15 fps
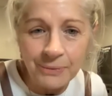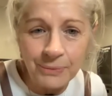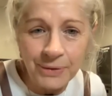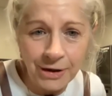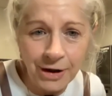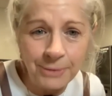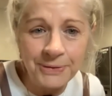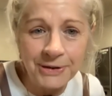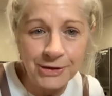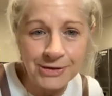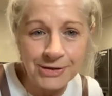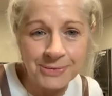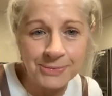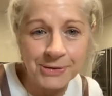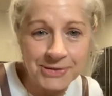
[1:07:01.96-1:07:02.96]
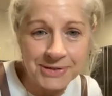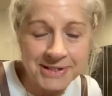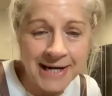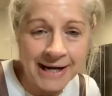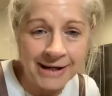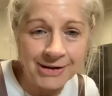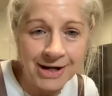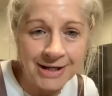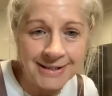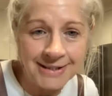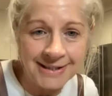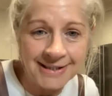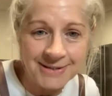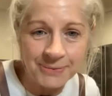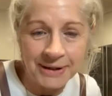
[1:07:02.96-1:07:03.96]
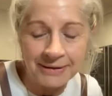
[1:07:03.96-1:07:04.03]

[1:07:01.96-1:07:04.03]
We hope you got some good snack ideas.